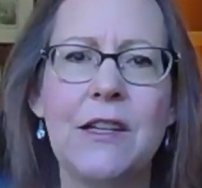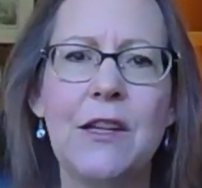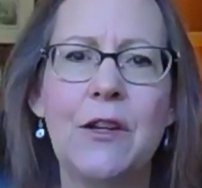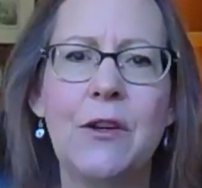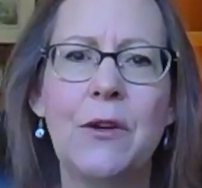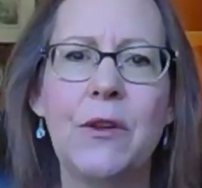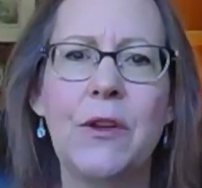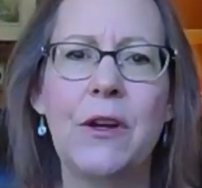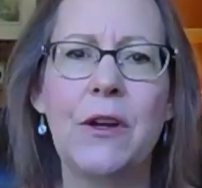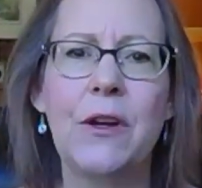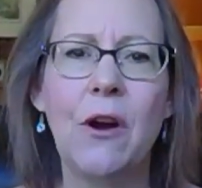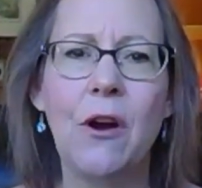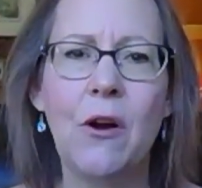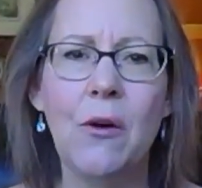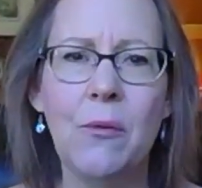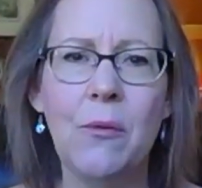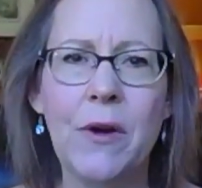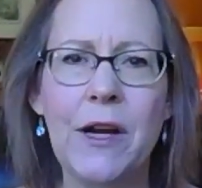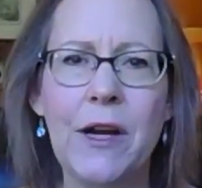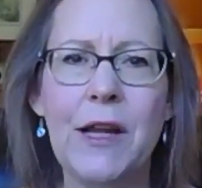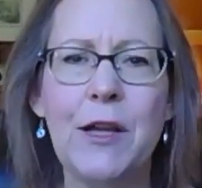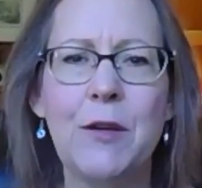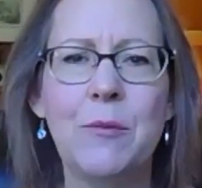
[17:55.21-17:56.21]
you know, they're
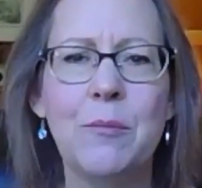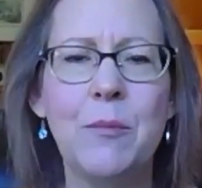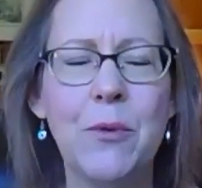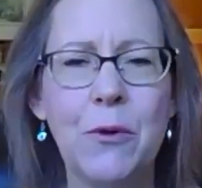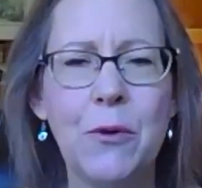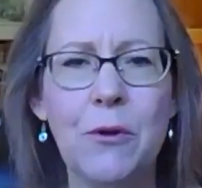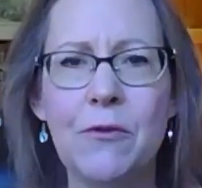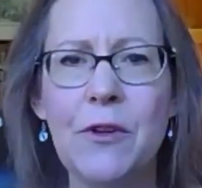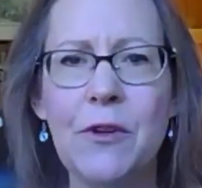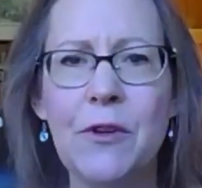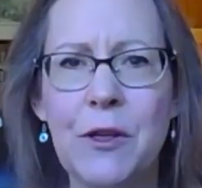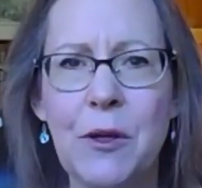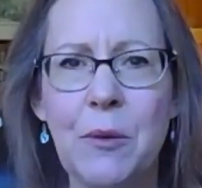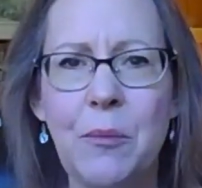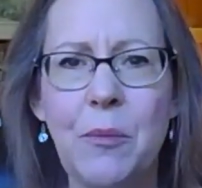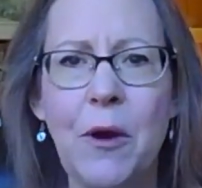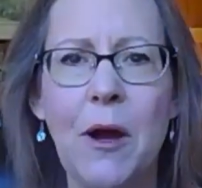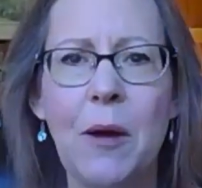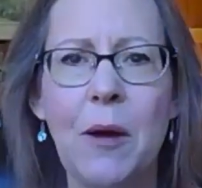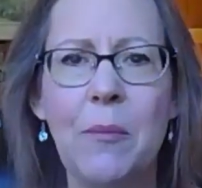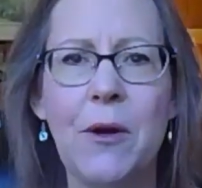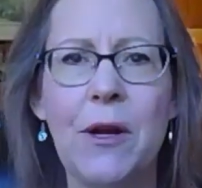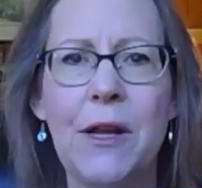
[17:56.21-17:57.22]
already improving their
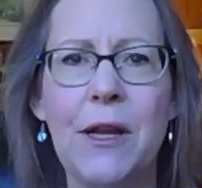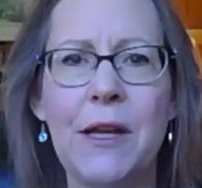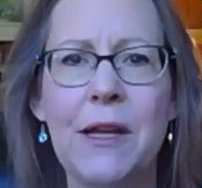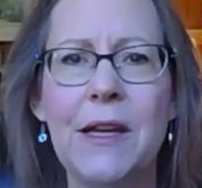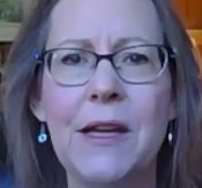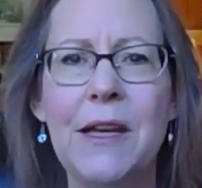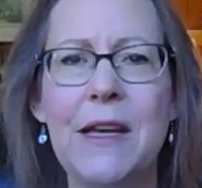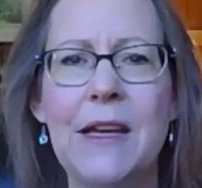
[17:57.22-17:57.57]
property,